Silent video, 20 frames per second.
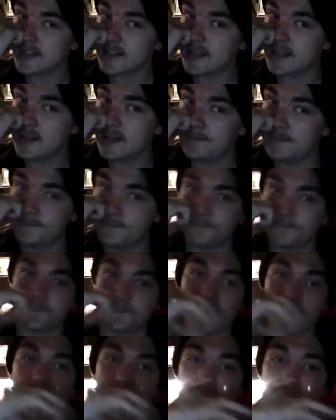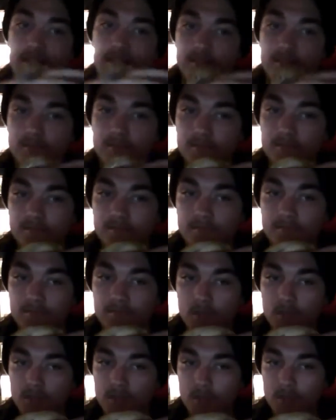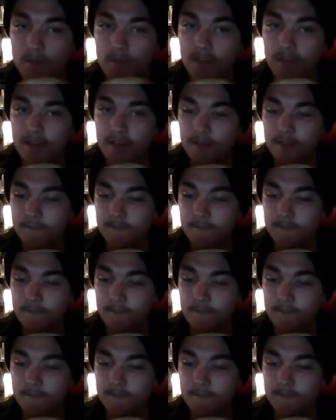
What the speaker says: They get not too big.